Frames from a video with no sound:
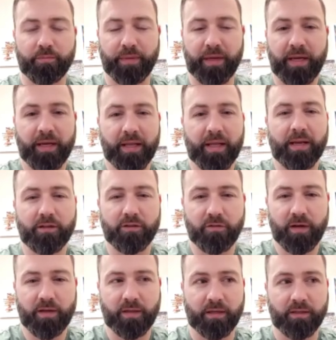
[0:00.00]
being in that
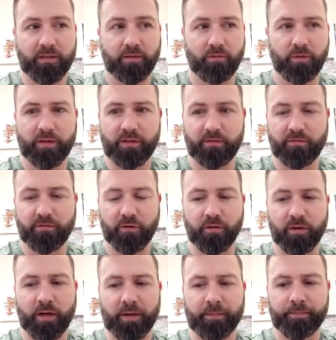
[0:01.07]
stress. Hence the reason
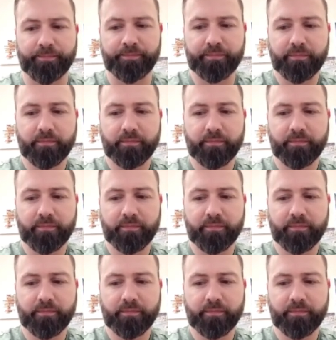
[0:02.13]
for um,